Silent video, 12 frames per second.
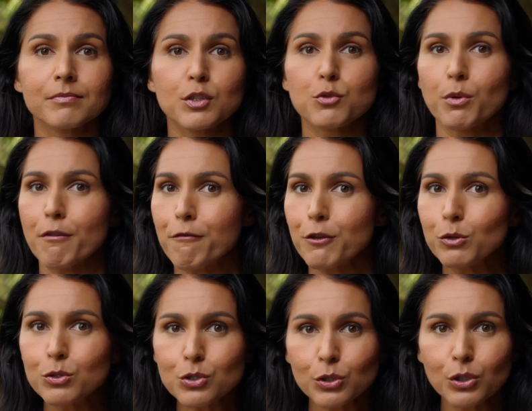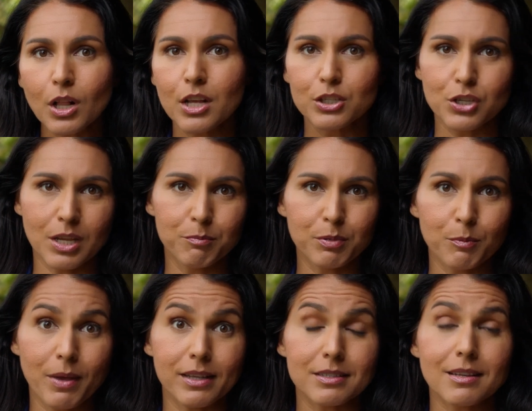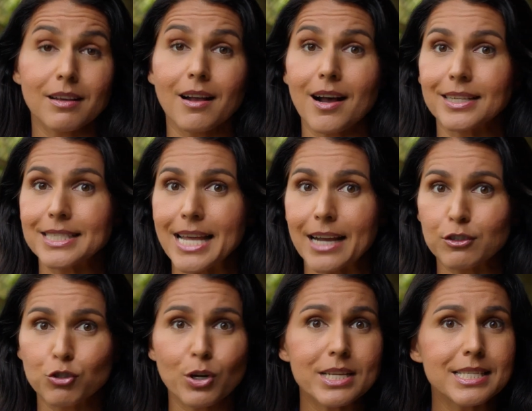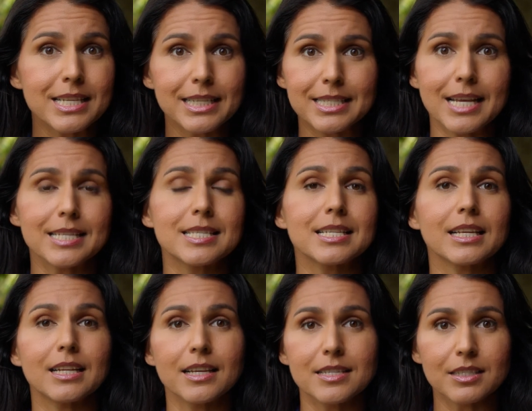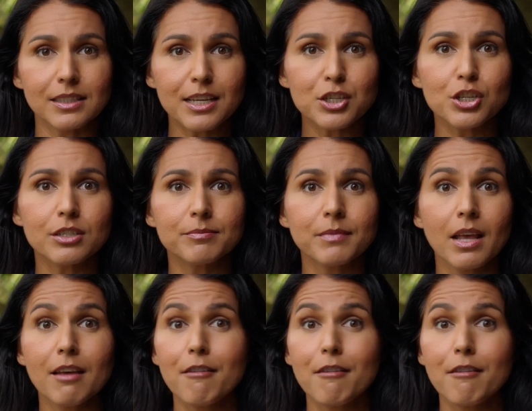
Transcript: His refusal to implement contact tracing, testing, and isolation,